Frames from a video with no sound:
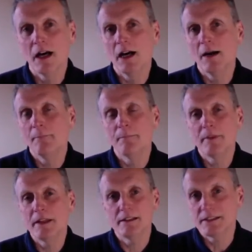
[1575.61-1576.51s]

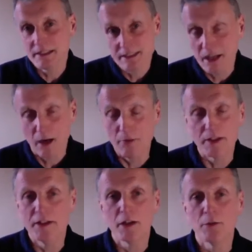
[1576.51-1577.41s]
to start
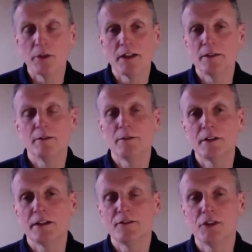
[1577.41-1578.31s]
with, you know,
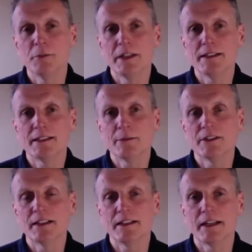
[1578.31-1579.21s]
within a few minutes, he was
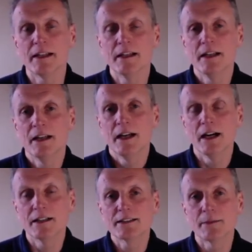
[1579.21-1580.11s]
hitting it
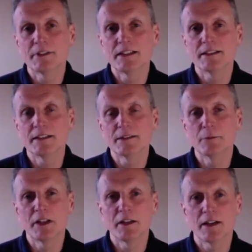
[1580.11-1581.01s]
some distance and
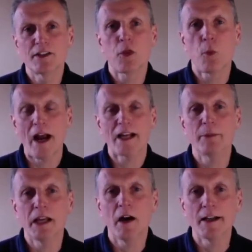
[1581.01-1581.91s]
with a nice thwack
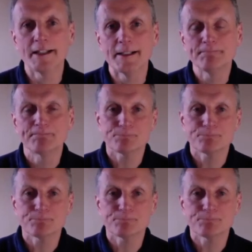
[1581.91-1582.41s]
behind it.